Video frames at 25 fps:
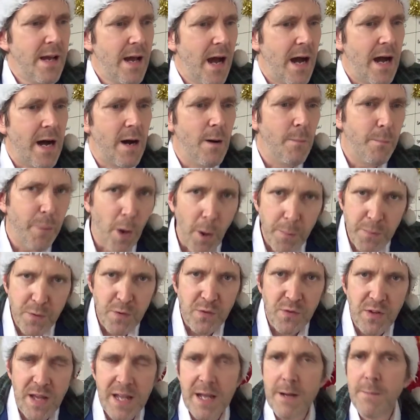Popped to
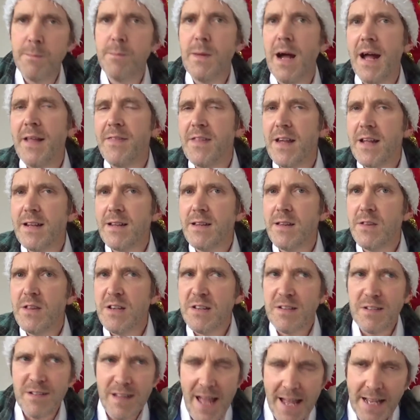see them, and then
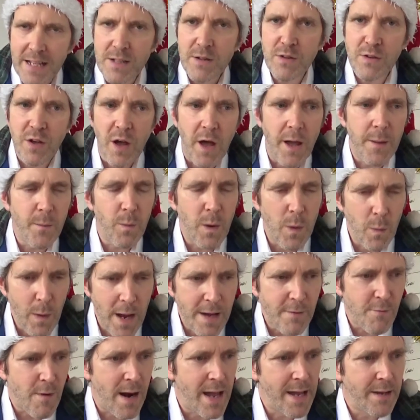this second time we
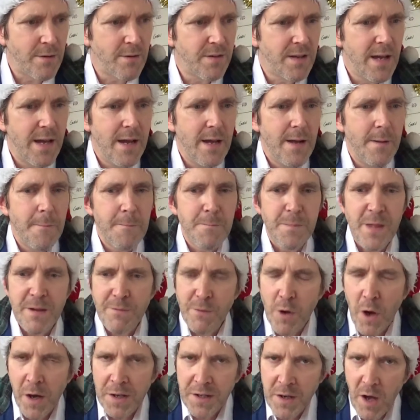went round. They've
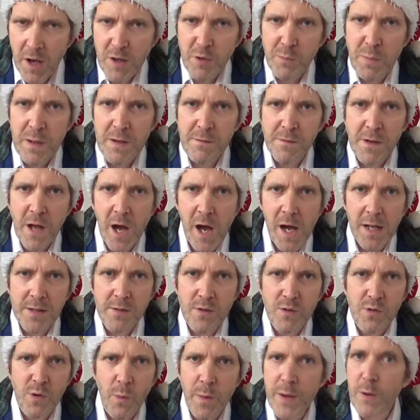got a nice bit of garden,
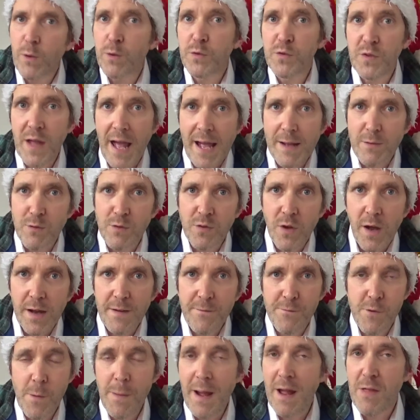so we all sat
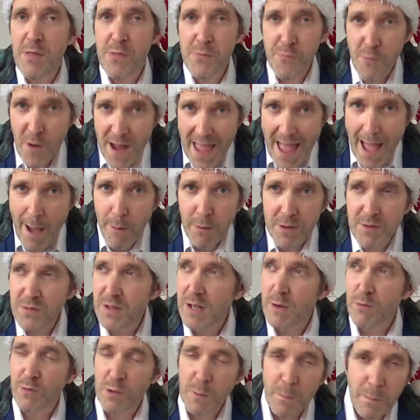outside for about 3 hours.
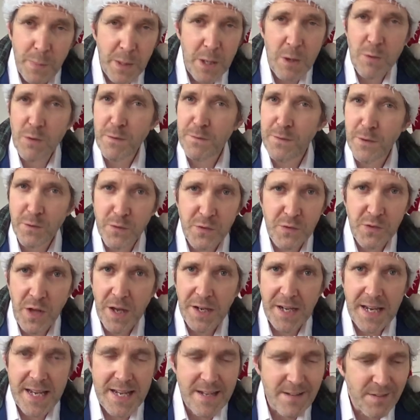It was a beautiful,
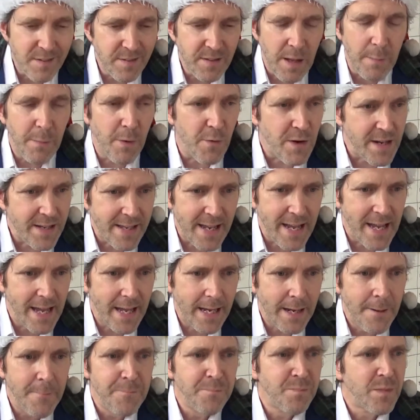sunny, summery
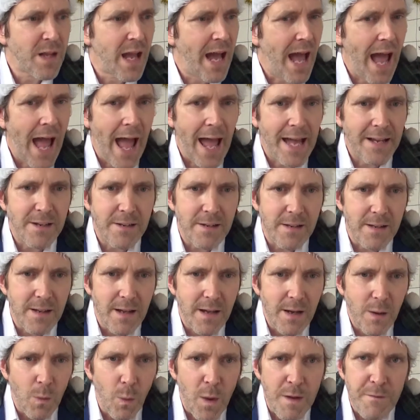day, and
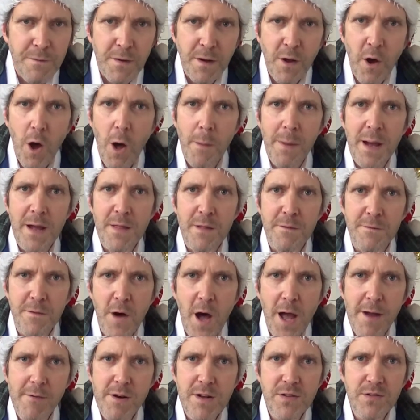we forgot about the
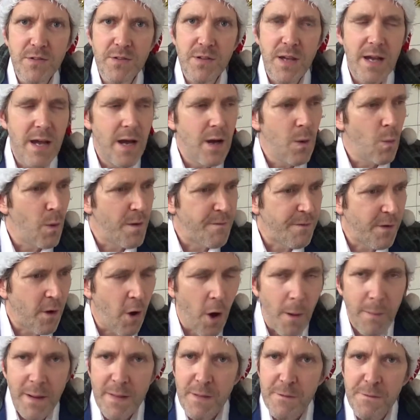virus. We
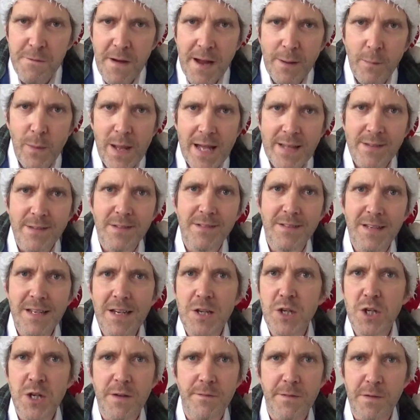forgot about the fact we hadn't seen
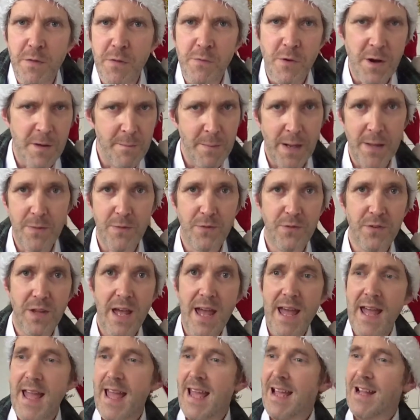each other for 3 months.
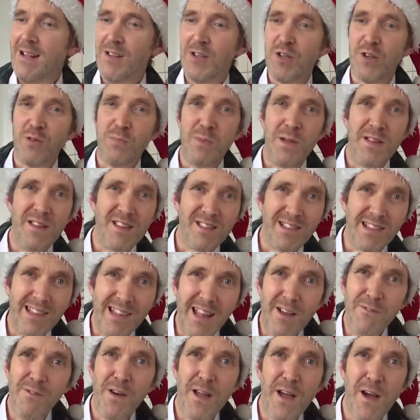It had just been this
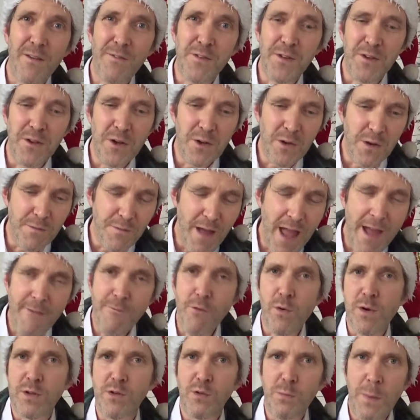lovely afternoon of
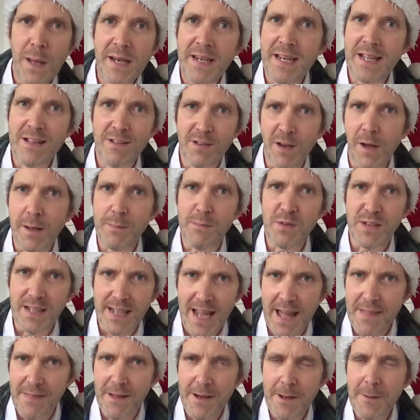everyone spending time
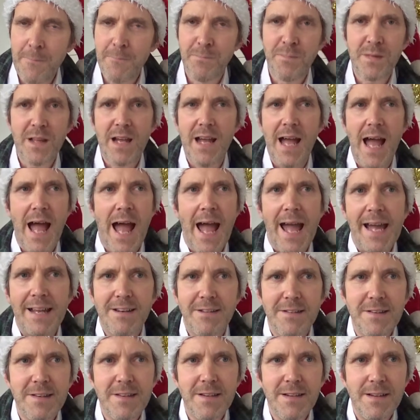together
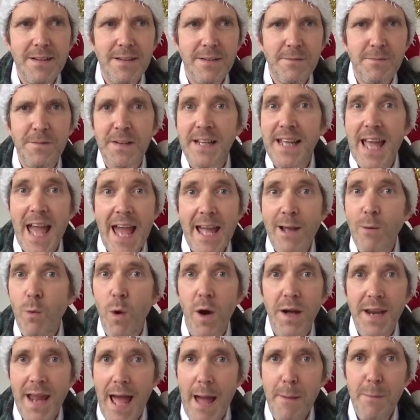and forgetting
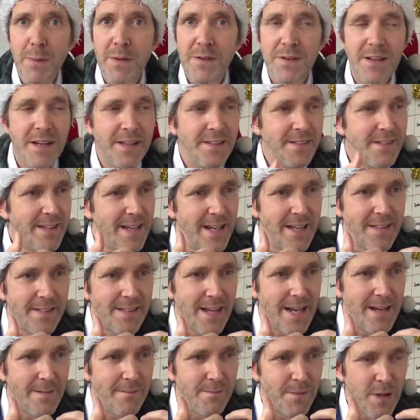what had happened, and
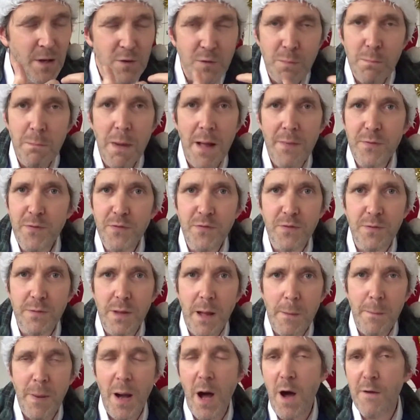that those months
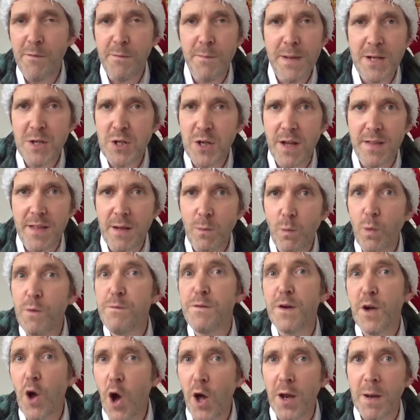apart from each other were
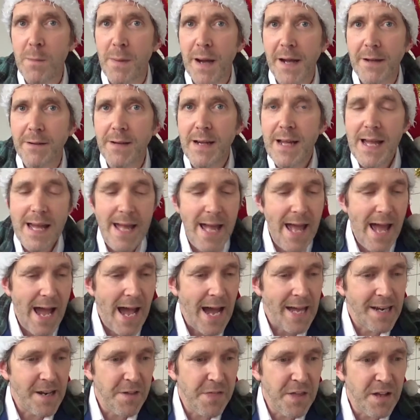forgotten about.
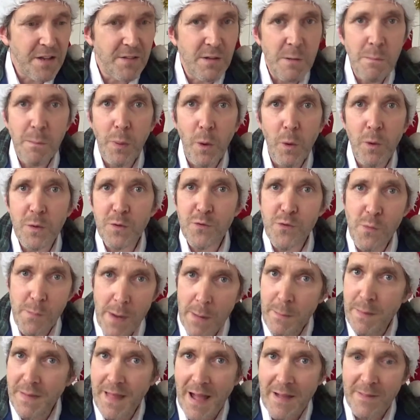And I think it's important to
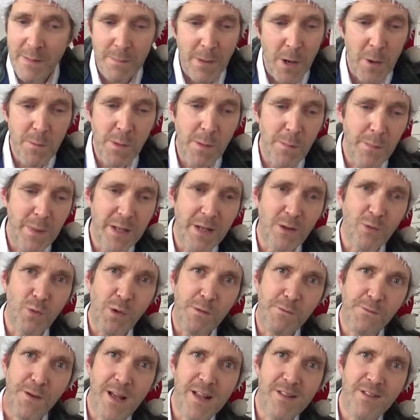remember that at the moment, because we're
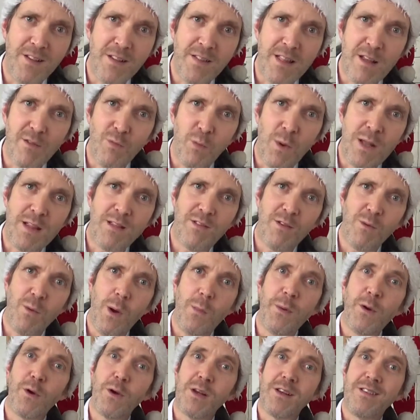facing this winter where
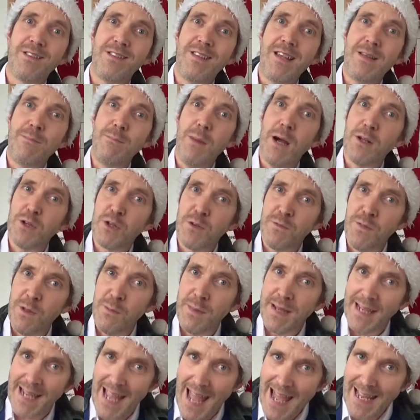we're not going to see much of them
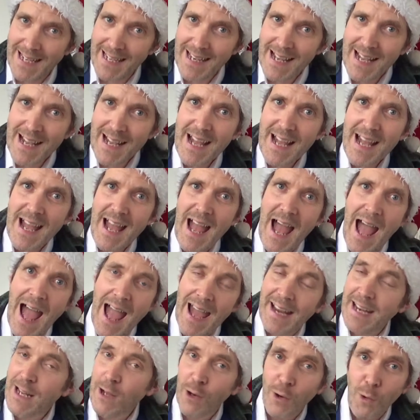again,
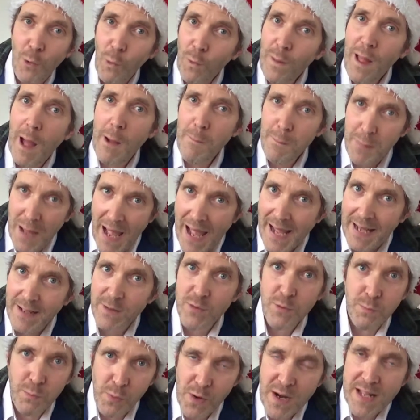and it'll all come back.
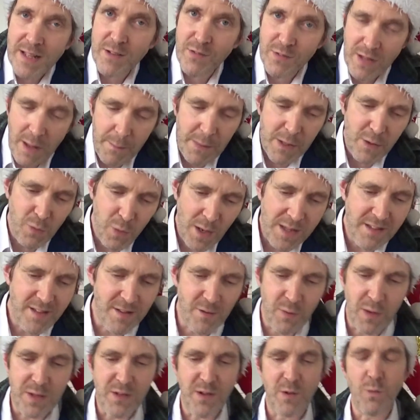Spring, summer
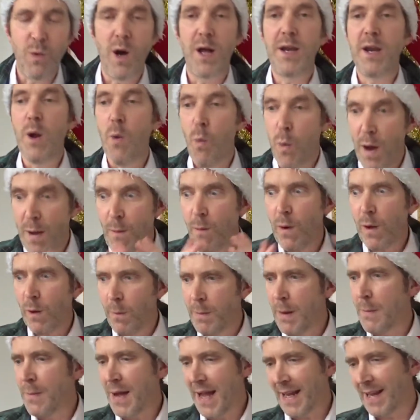2021, we will
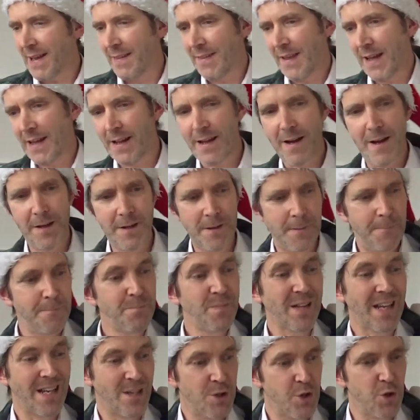be back in their garden
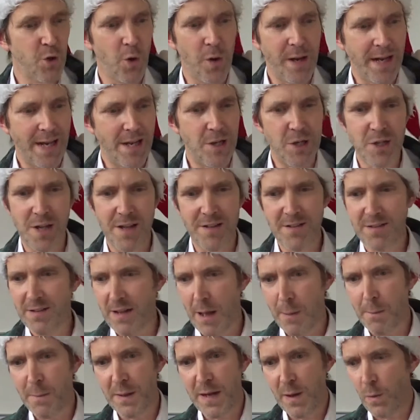enjoying each other's
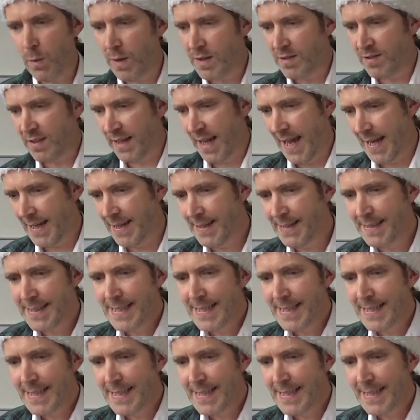company once again.